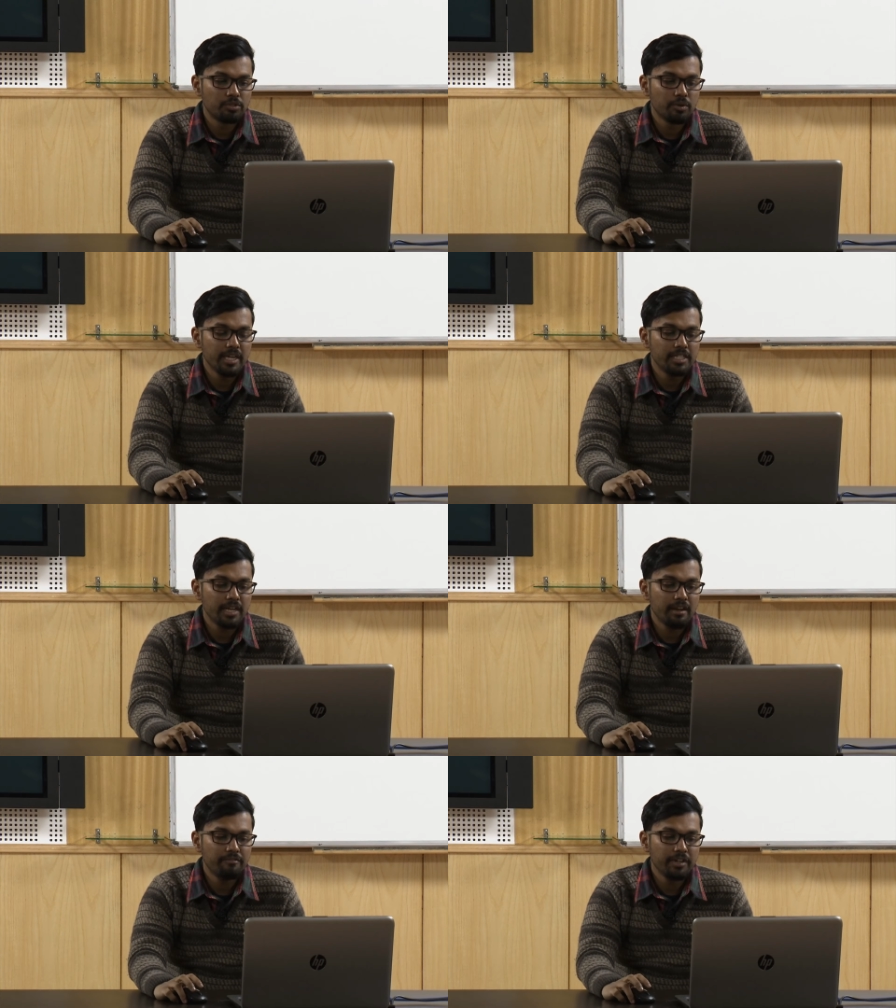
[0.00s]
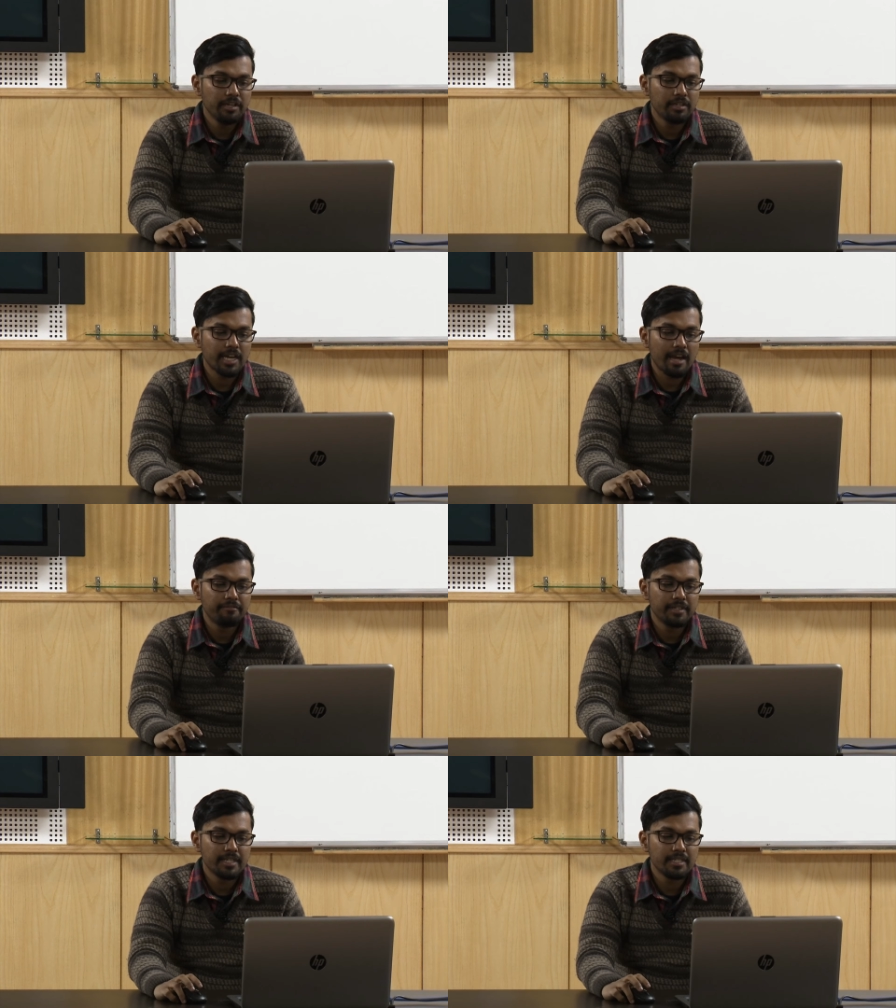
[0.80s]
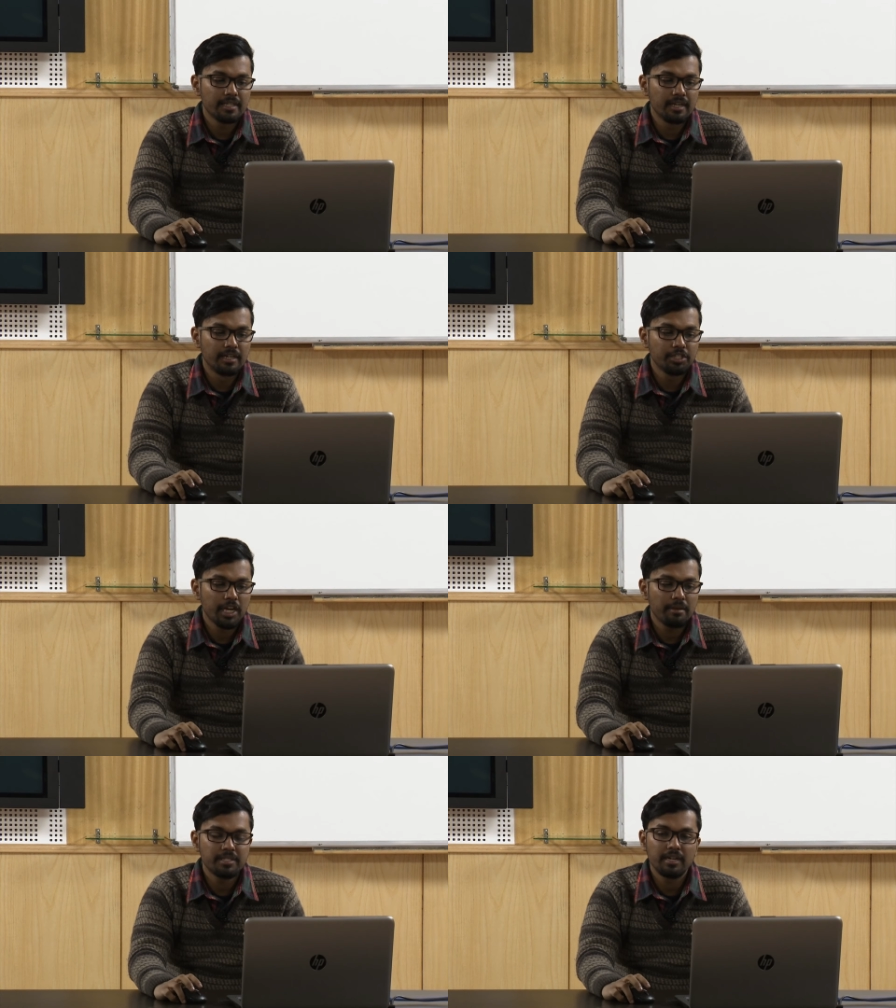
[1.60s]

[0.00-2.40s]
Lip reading: So, each and every typefaces shapes